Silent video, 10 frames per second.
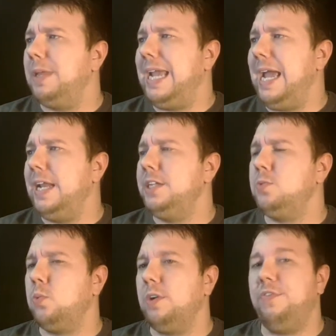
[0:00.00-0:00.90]
The
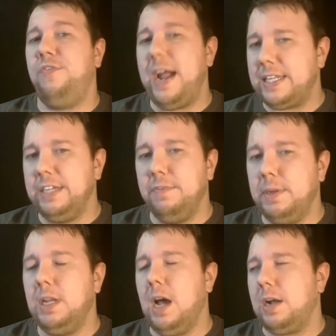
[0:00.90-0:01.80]
cannons were effective,
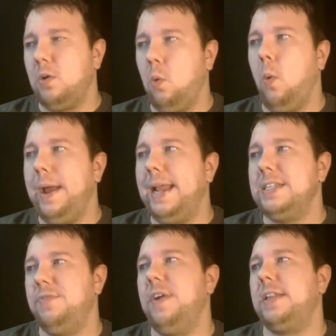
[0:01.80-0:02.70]
but not quite
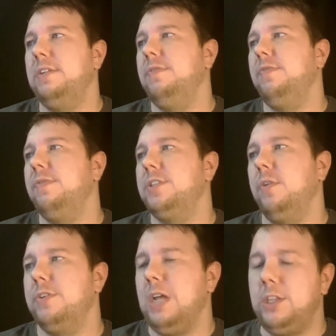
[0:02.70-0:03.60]
as effective.
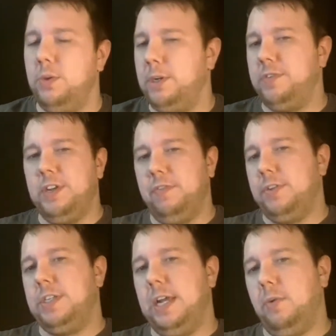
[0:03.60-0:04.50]
So there's not too much of a
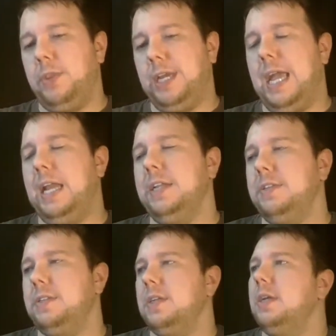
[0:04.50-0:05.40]
difference there with the
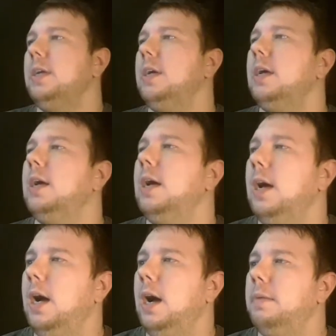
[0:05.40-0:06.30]
cannons.
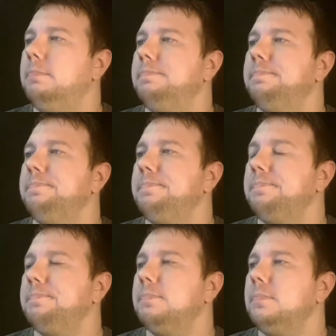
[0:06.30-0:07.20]
I
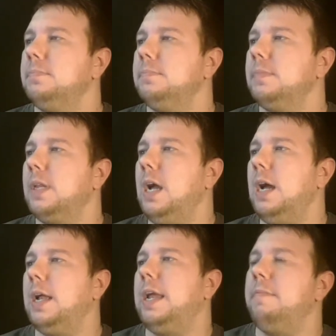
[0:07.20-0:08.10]

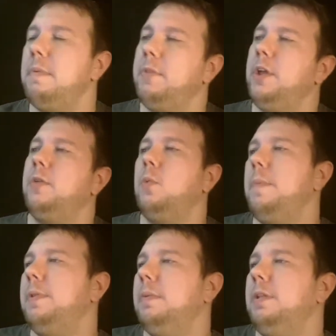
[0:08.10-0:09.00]
can't remember the other
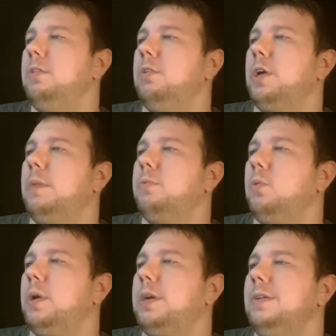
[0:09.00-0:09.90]
weapon. Let me look it up real
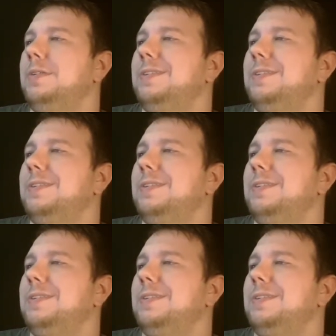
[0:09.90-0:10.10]
quick.